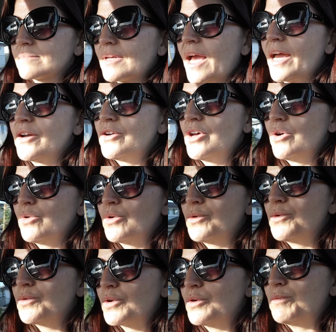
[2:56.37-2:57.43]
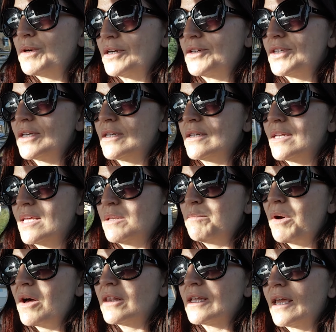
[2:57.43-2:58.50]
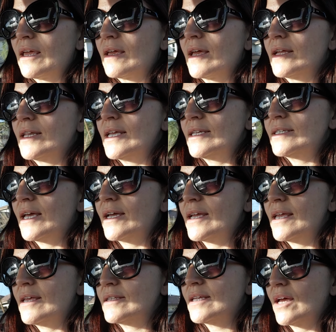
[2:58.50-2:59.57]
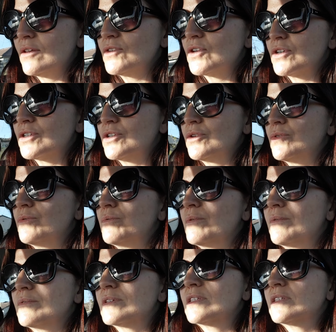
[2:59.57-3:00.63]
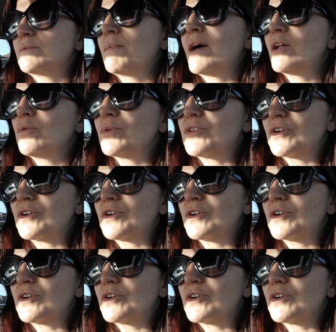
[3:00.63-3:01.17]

guru person in Bali, and he tells her to smile with